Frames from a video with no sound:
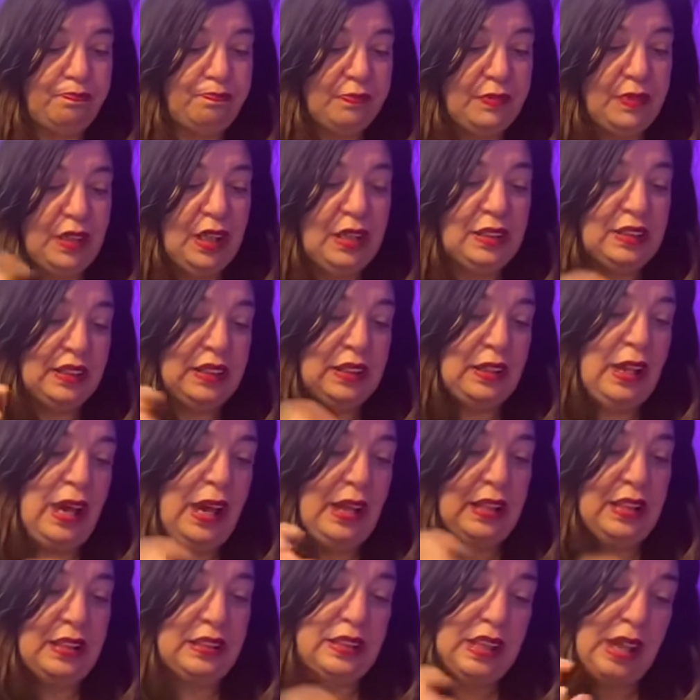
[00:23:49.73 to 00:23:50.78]
It's,
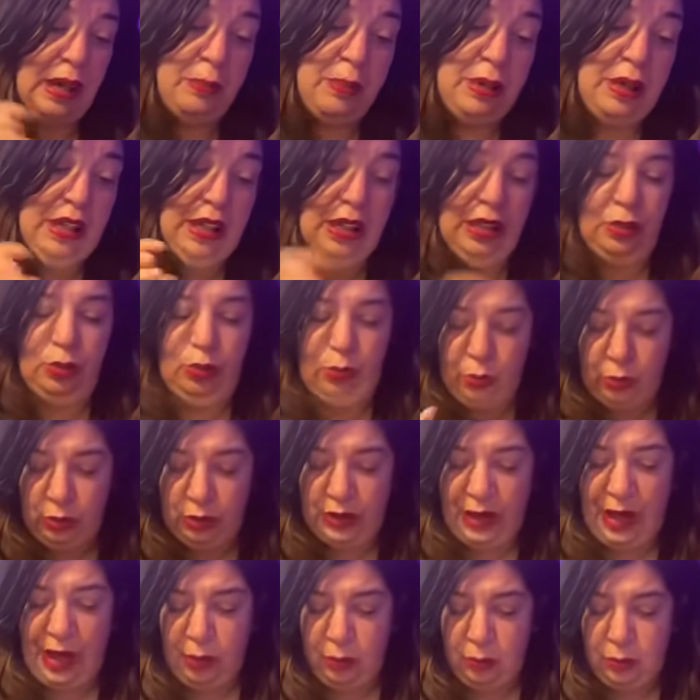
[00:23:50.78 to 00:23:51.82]
and it's coming into
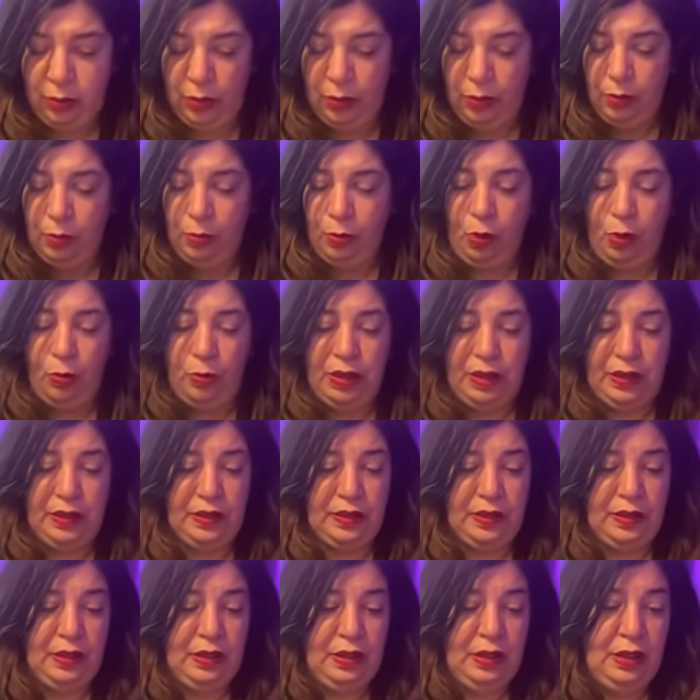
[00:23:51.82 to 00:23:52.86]
now
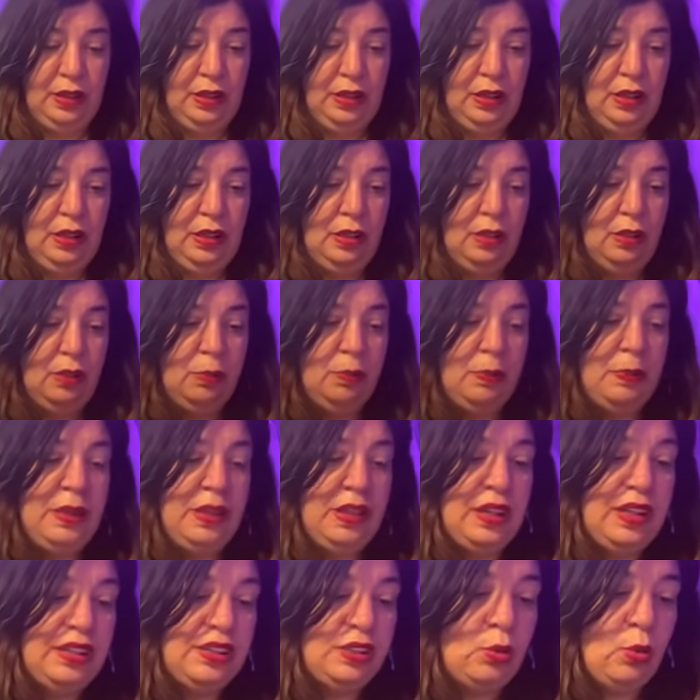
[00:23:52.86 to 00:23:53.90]
moment.
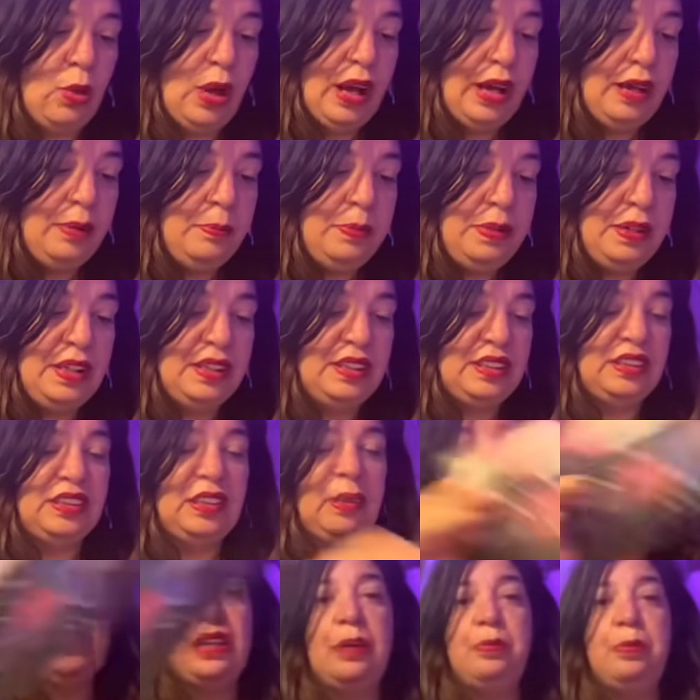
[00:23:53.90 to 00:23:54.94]
Because why? Because
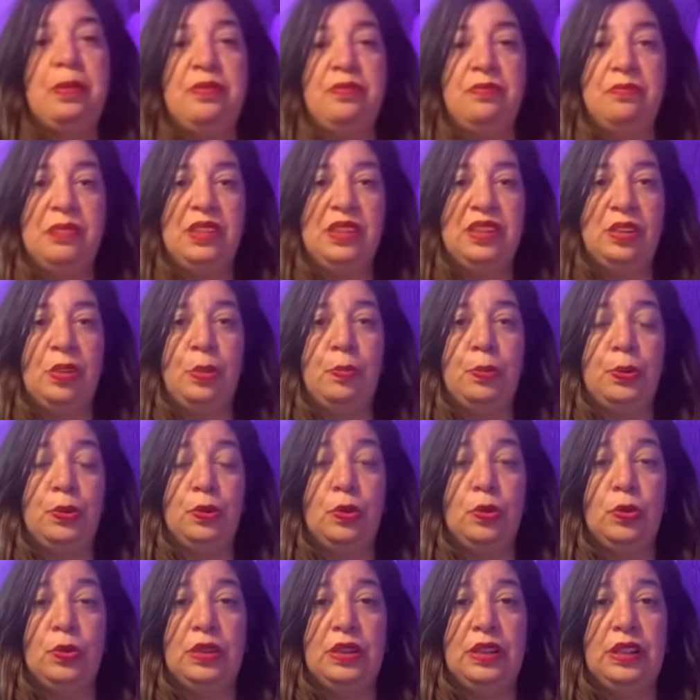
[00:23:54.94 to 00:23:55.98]
some type of missed
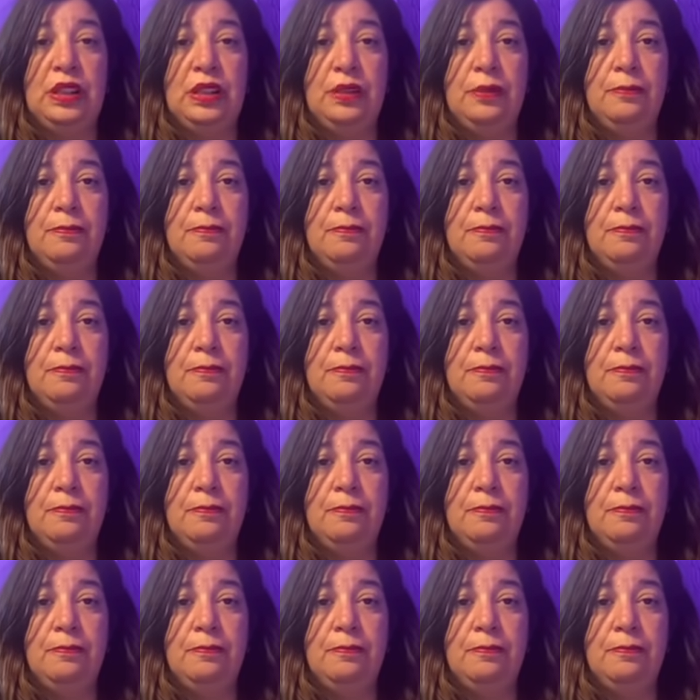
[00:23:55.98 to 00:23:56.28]
opportunity.